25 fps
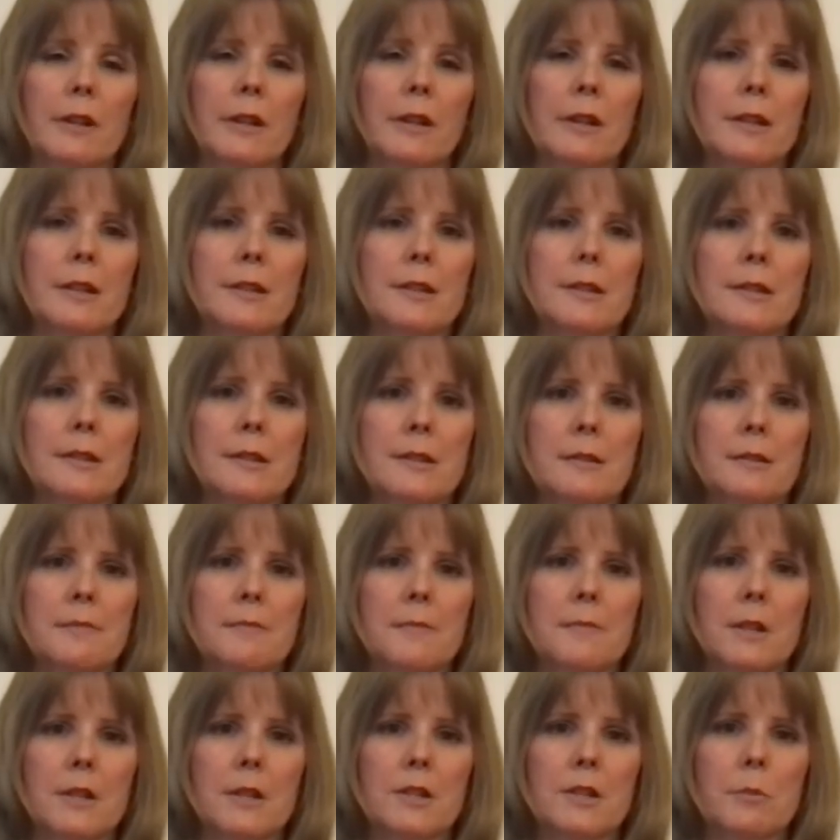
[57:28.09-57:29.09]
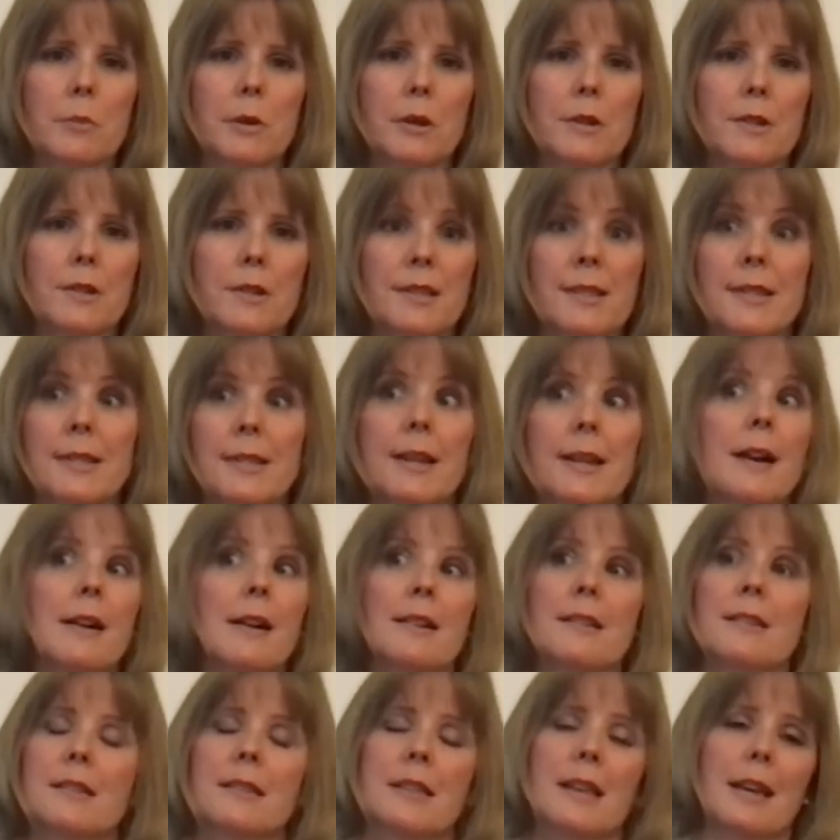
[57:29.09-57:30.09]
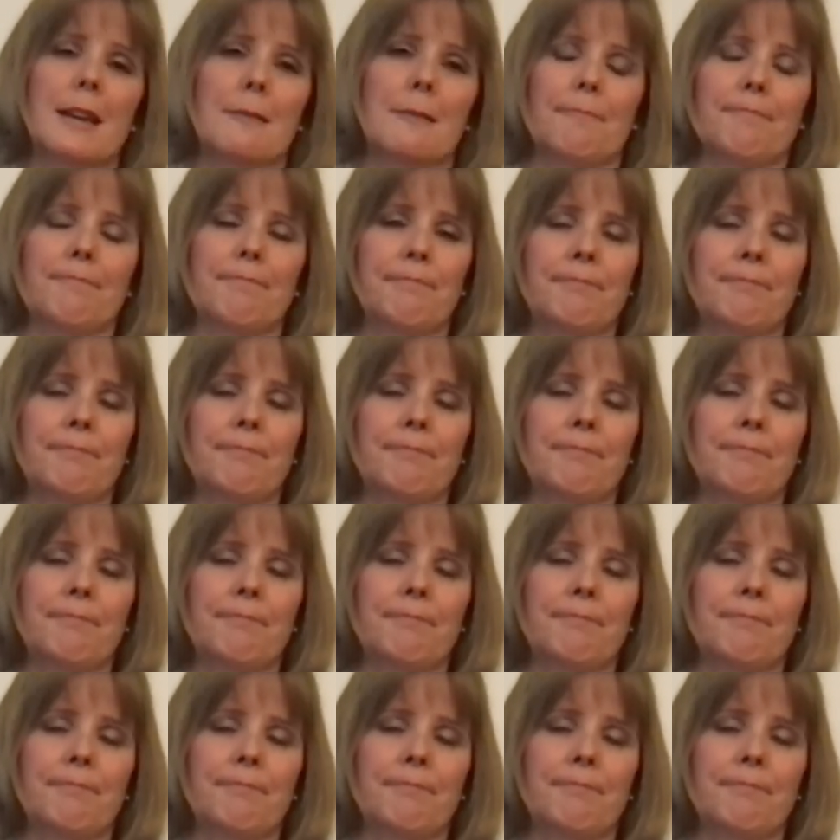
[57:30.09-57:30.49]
And it's as, I suppose, as stark as that.